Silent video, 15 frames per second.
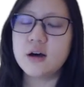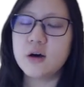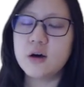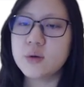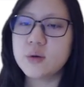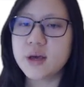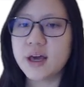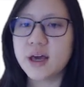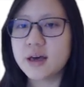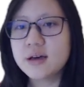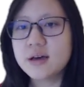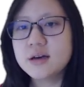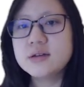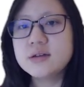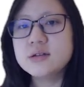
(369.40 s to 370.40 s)
Okay,
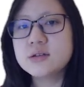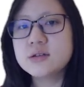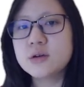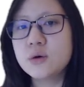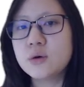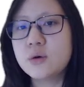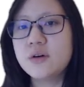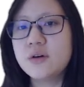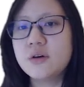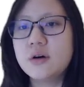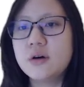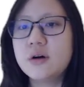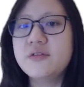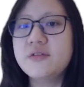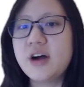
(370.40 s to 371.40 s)
so
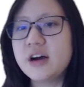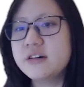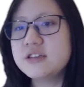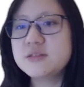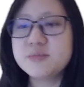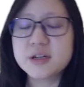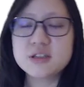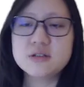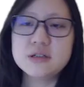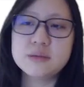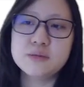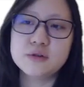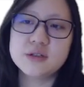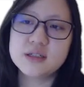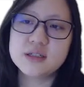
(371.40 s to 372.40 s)
virus, bacteria,
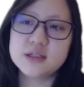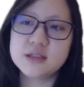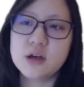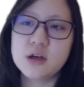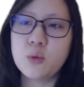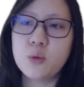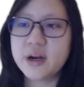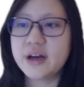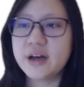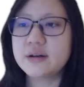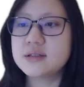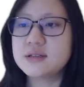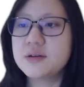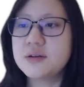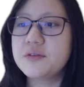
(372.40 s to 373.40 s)
protists, what
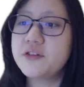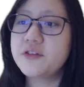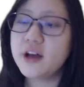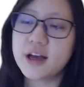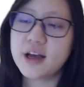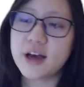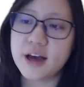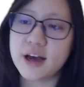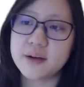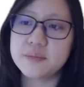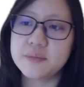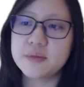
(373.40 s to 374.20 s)
else? Fungi.